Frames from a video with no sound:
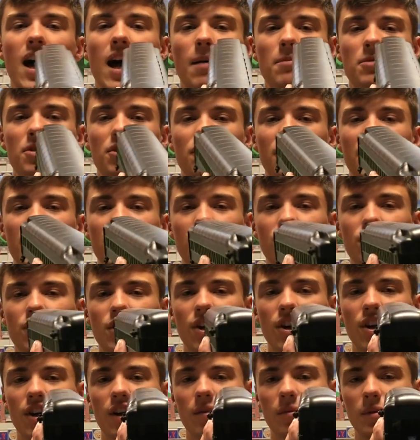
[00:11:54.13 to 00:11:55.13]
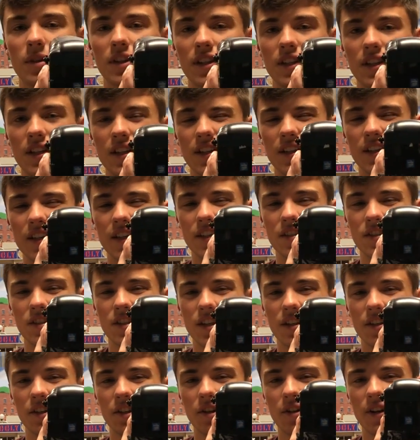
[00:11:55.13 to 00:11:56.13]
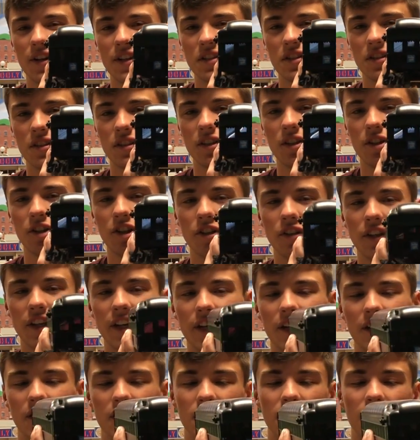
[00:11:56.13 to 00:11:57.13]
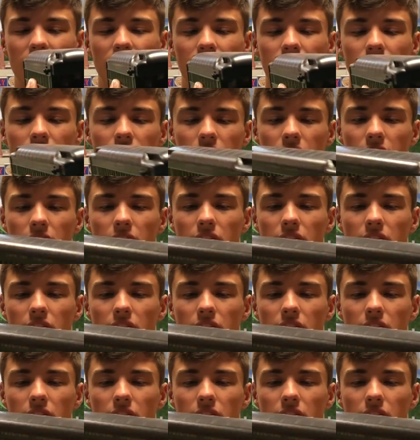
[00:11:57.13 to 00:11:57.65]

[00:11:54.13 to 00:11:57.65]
observation car with the nice Southern Crescent logo there at the end.